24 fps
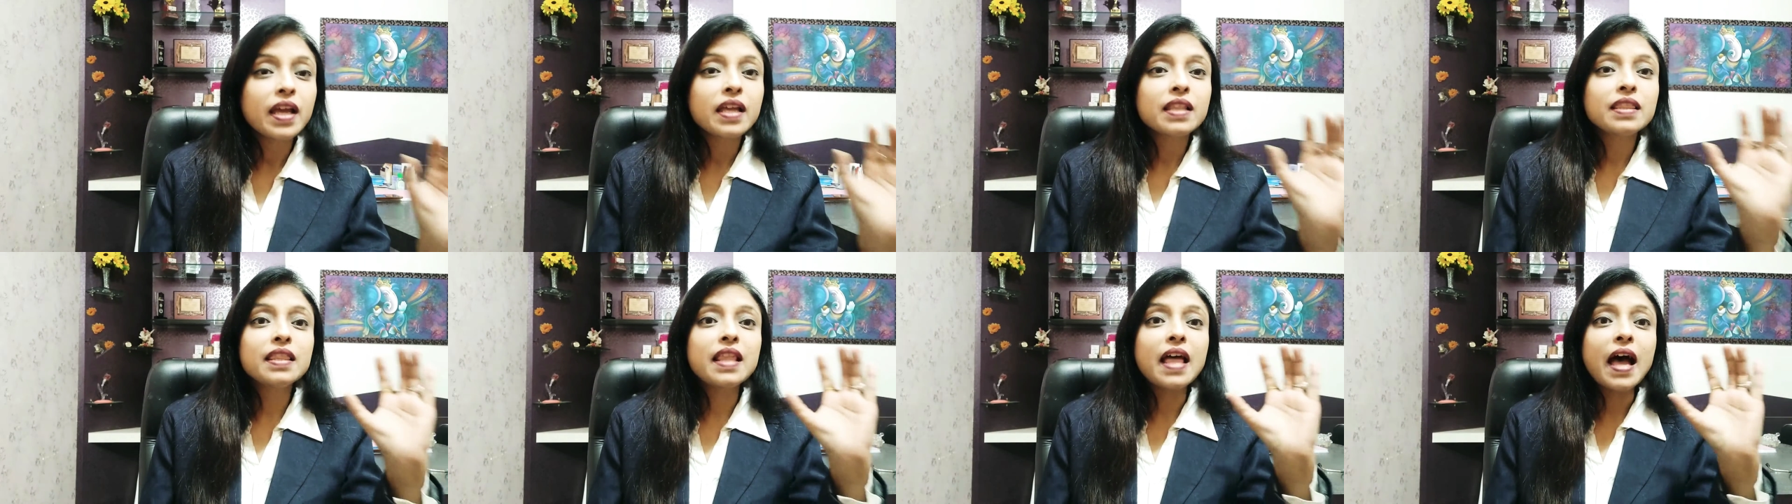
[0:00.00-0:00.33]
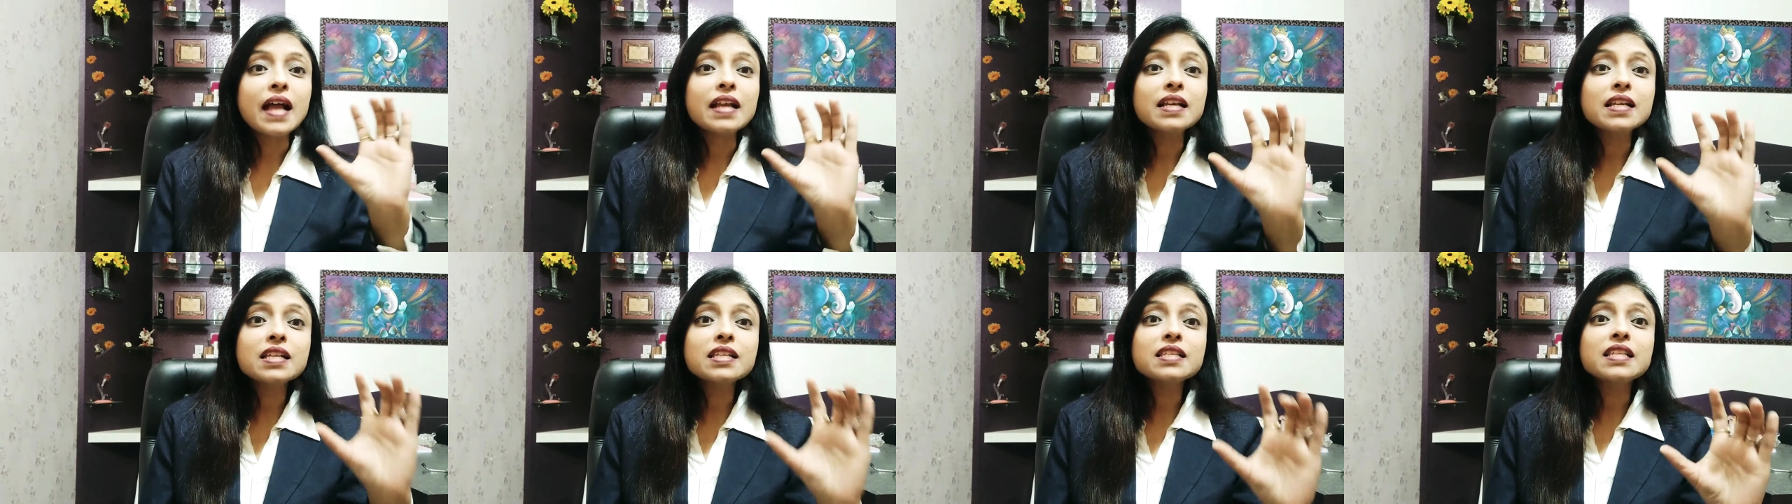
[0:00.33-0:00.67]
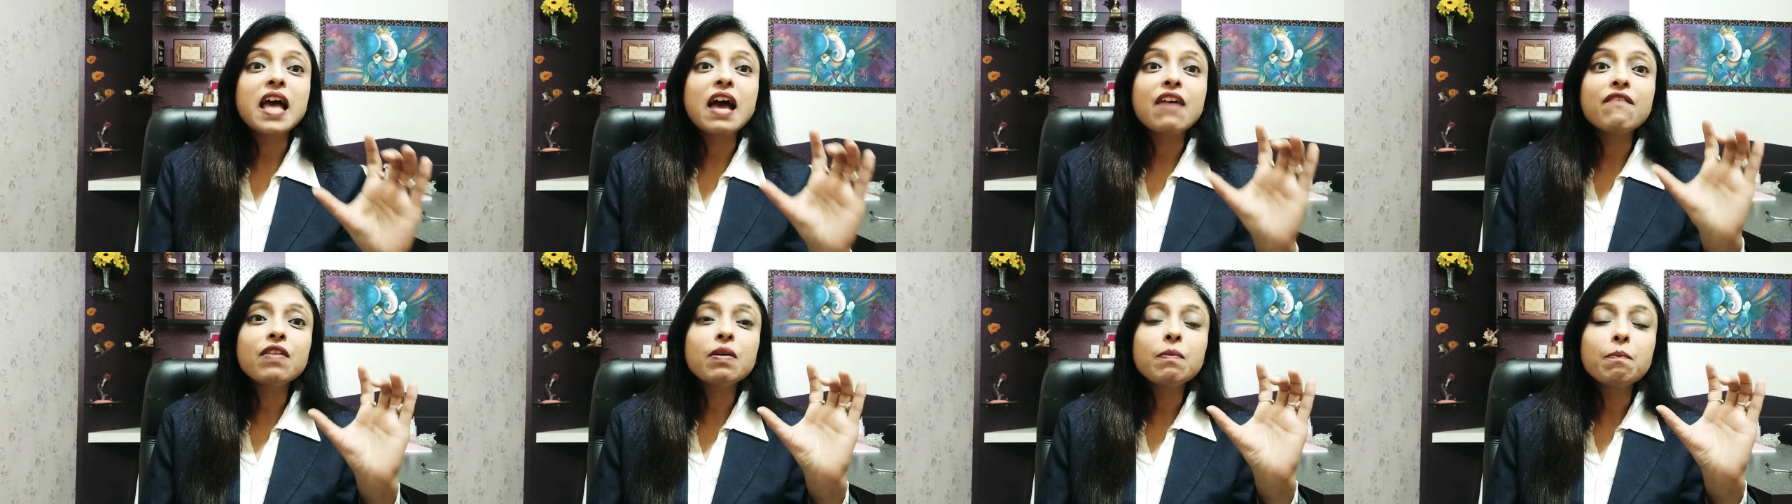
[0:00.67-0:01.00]
That is
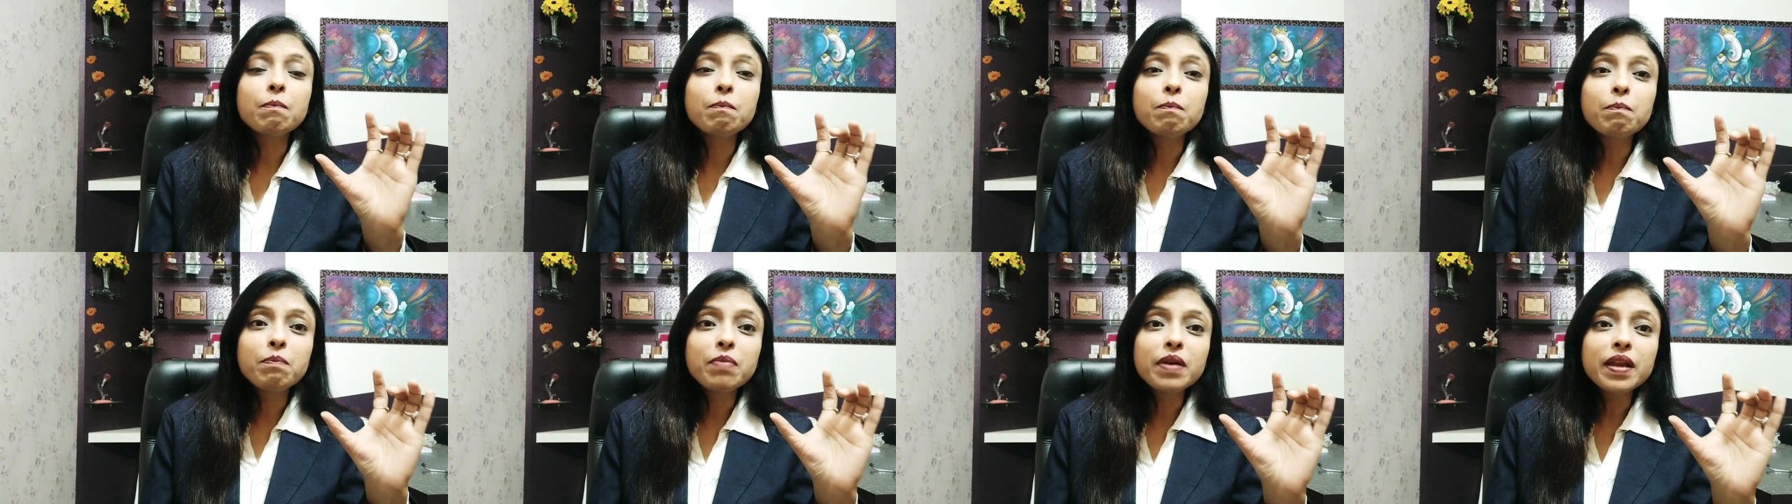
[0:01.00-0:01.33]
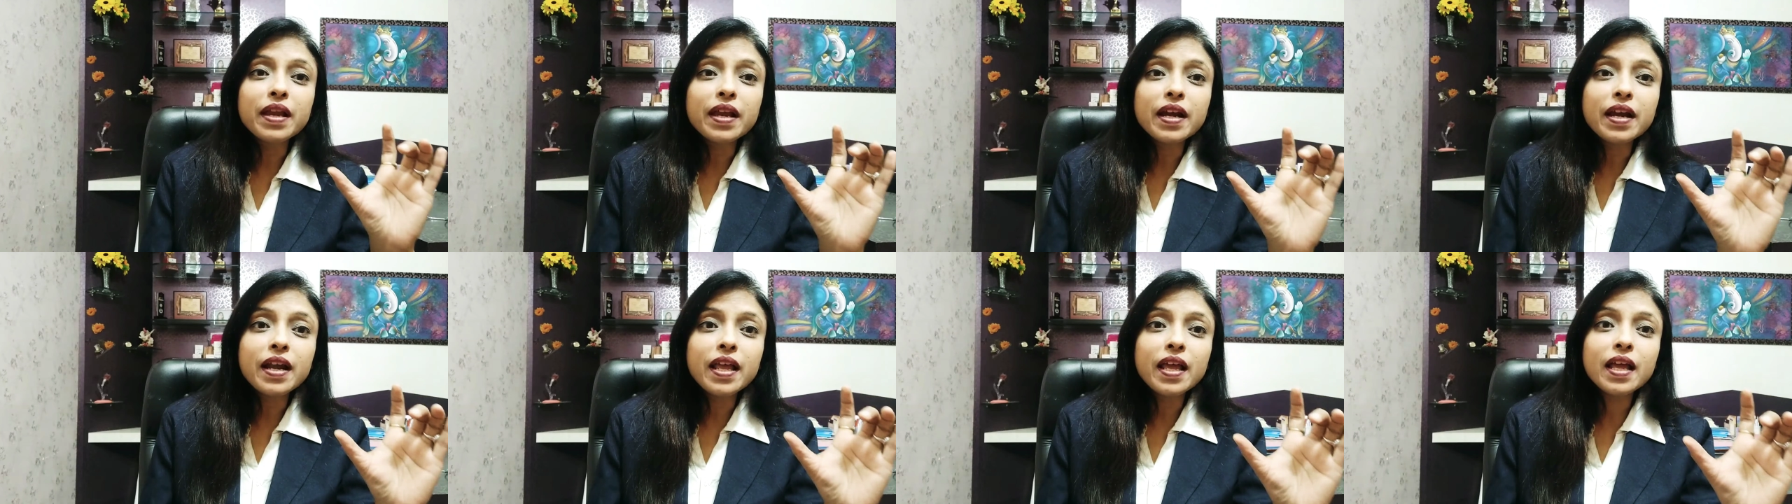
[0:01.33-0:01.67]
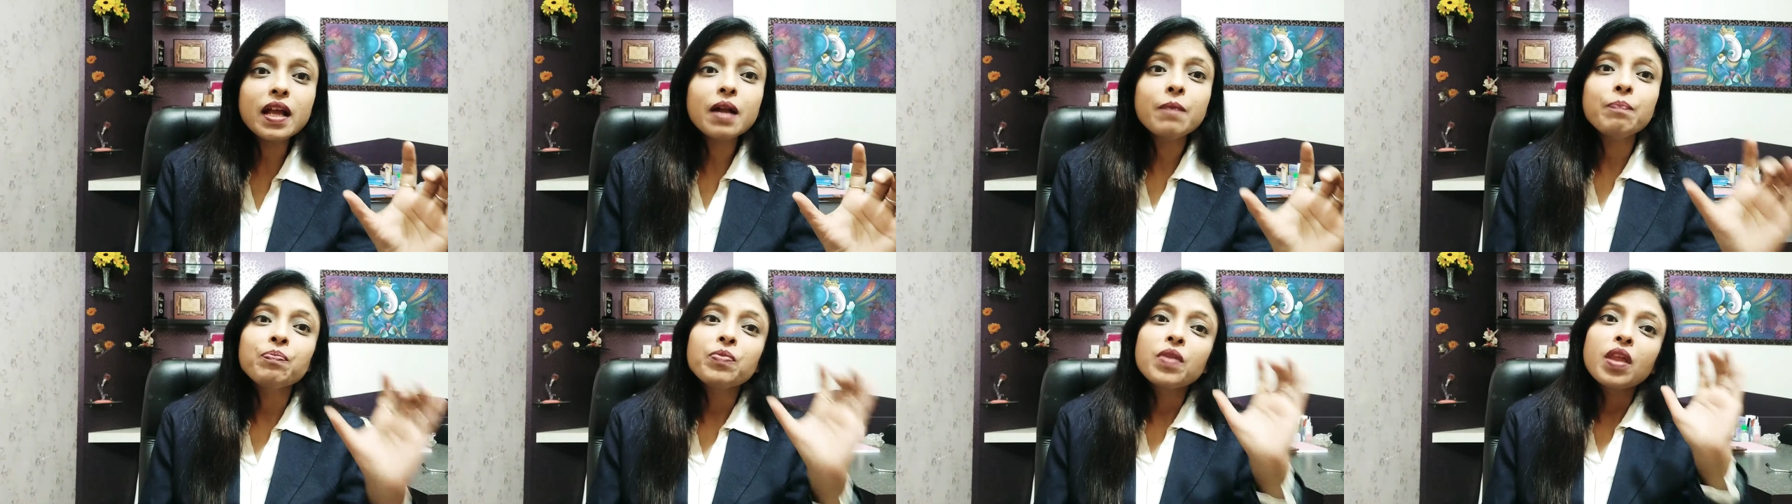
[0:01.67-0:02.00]
having bleeding